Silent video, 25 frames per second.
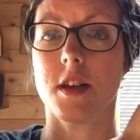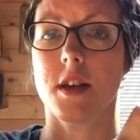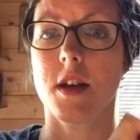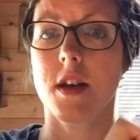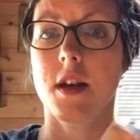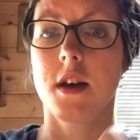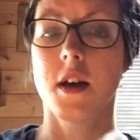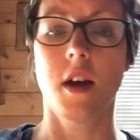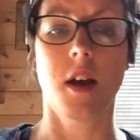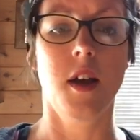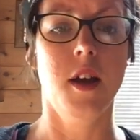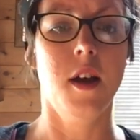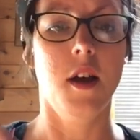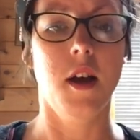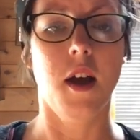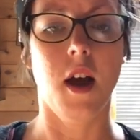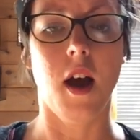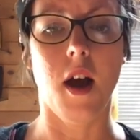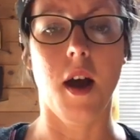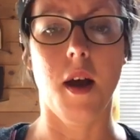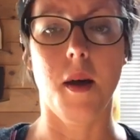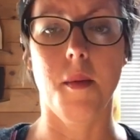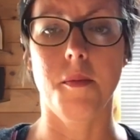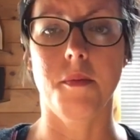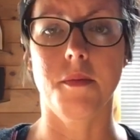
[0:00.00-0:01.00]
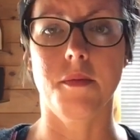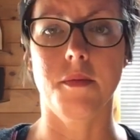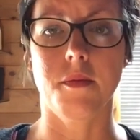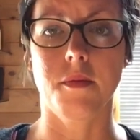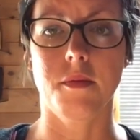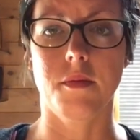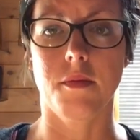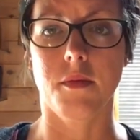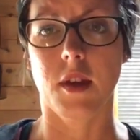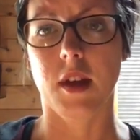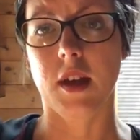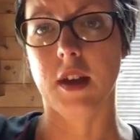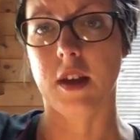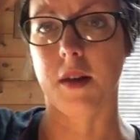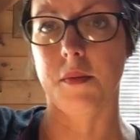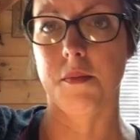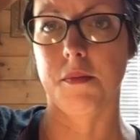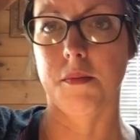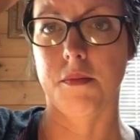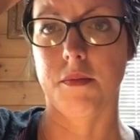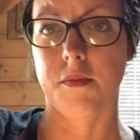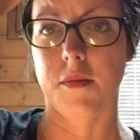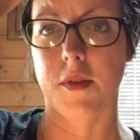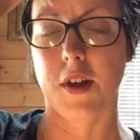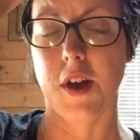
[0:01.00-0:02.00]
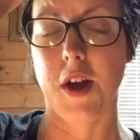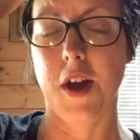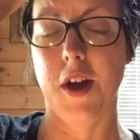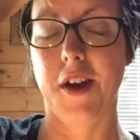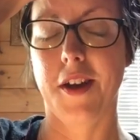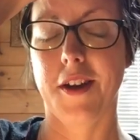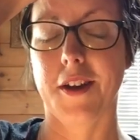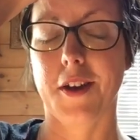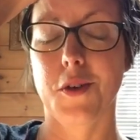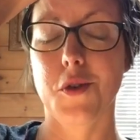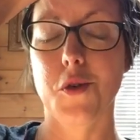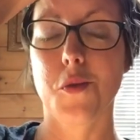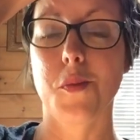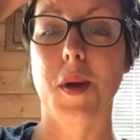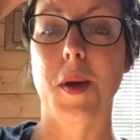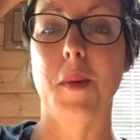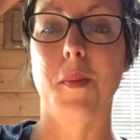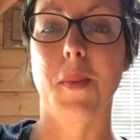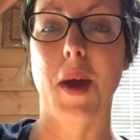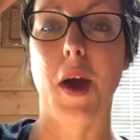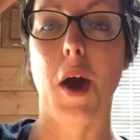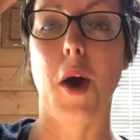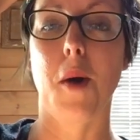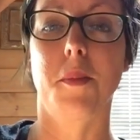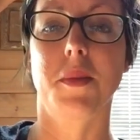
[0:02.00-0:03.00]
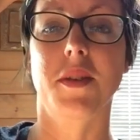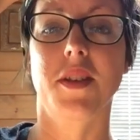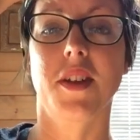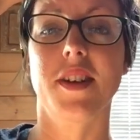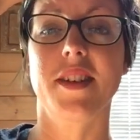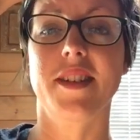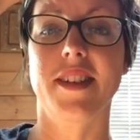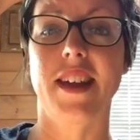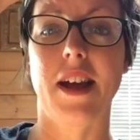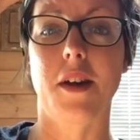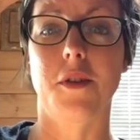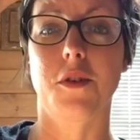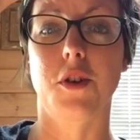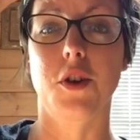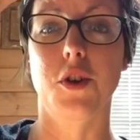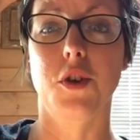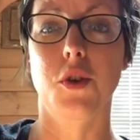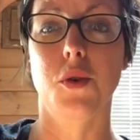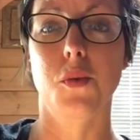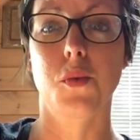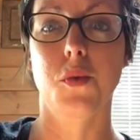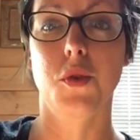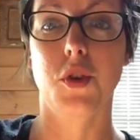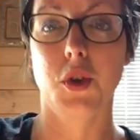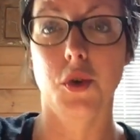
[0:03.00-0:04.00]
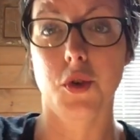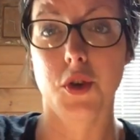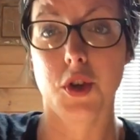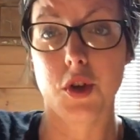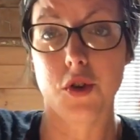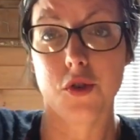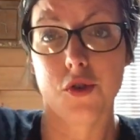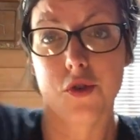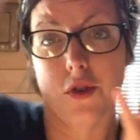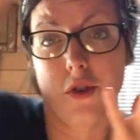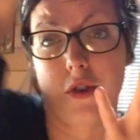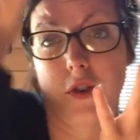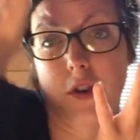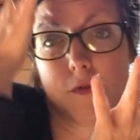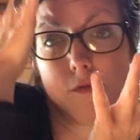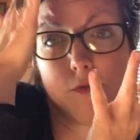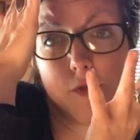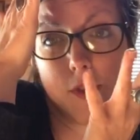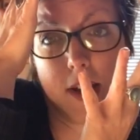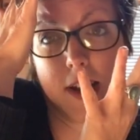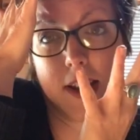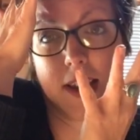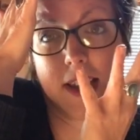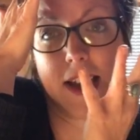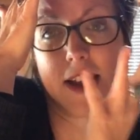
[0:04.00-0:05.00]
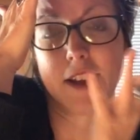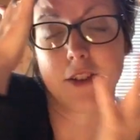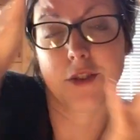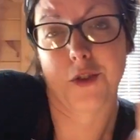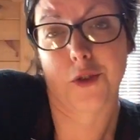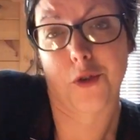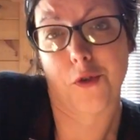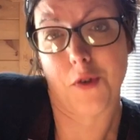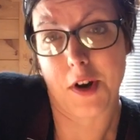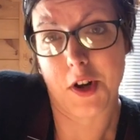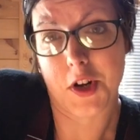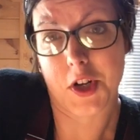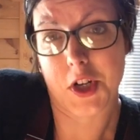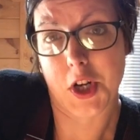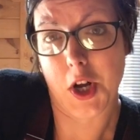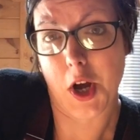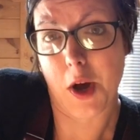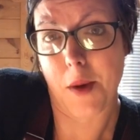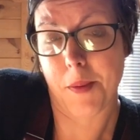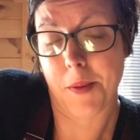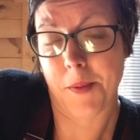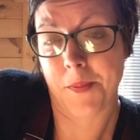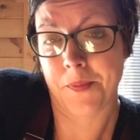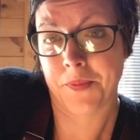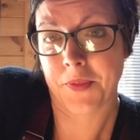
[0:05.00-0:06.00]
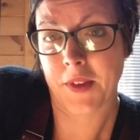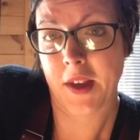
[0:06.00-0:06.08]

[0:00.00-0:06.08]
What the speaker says: other. It can all be a bit upside down, and your uterus can really get scrunched up.